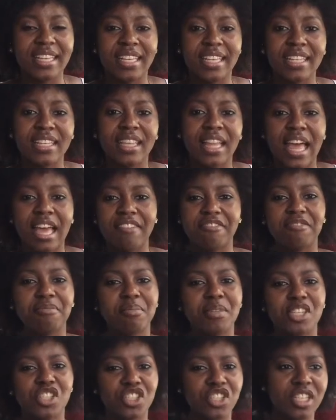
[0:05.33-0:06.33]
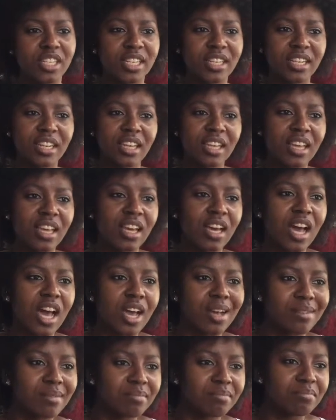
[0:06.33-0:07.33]
get life mission,
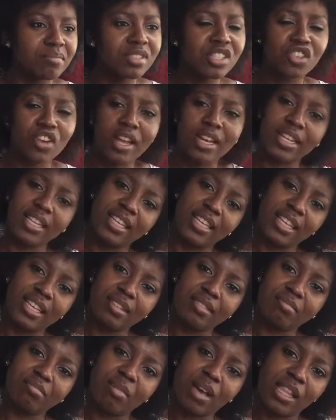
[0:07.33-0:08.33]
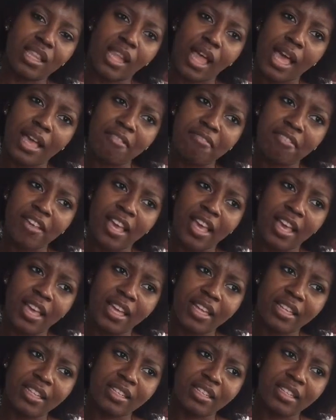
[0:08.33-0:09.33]
trying to get my life
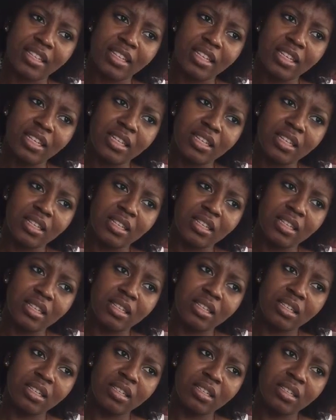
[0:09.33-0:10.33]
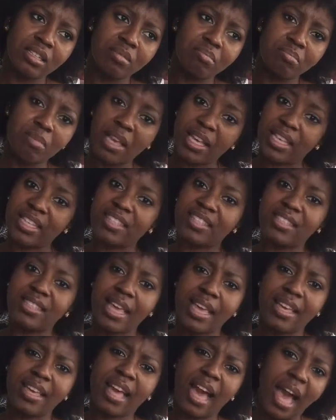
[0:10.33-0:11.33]
and make it
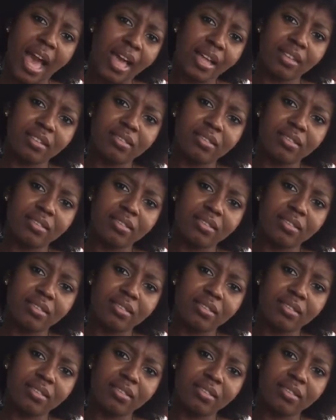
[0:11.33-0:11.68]
stay got.